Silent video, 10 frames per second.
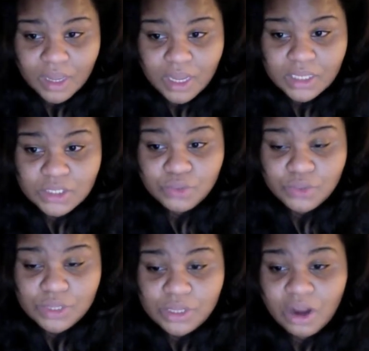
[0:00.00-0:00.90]
It's
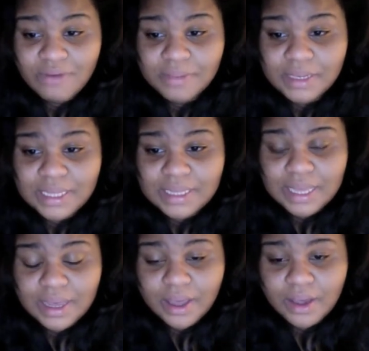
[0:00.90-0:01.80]
really hard for me to let
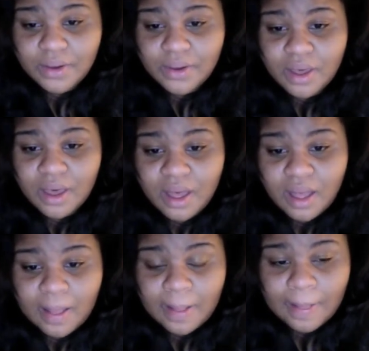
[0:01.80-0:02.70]
that go.
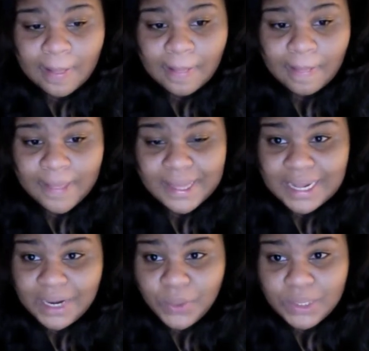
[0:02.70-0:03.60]
And I
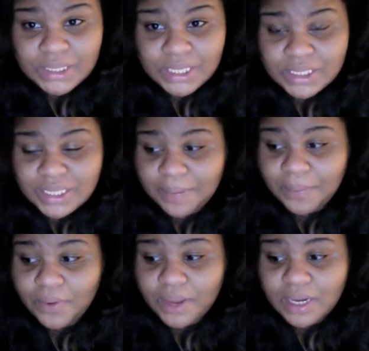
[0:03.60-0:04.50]
don't want it to get to that
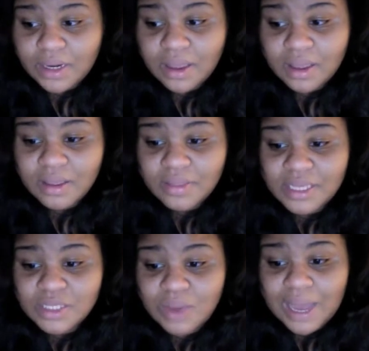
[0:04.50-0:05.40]
point.
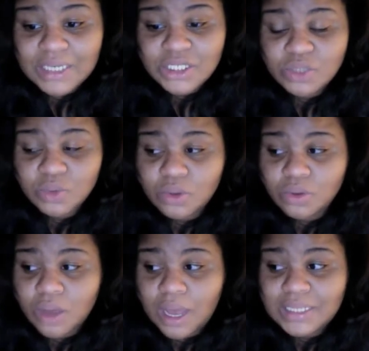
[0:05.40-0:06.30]
That's why I just
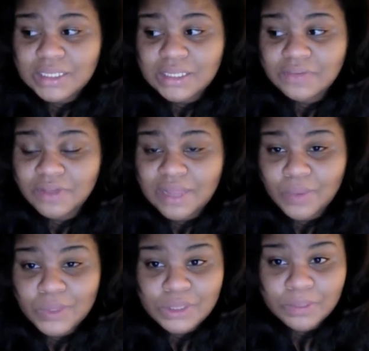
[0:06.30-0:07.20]
feel like
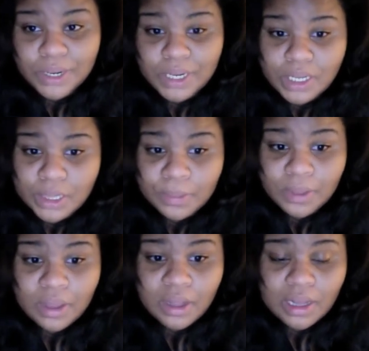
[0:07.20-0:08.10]
we should break up.
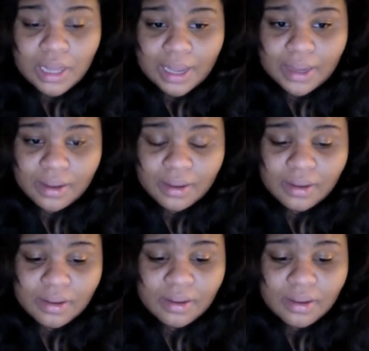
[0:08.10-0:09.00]
Like,
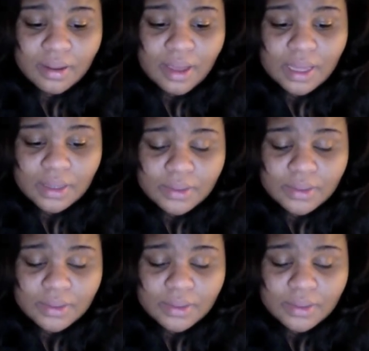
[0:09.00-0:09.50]
I don't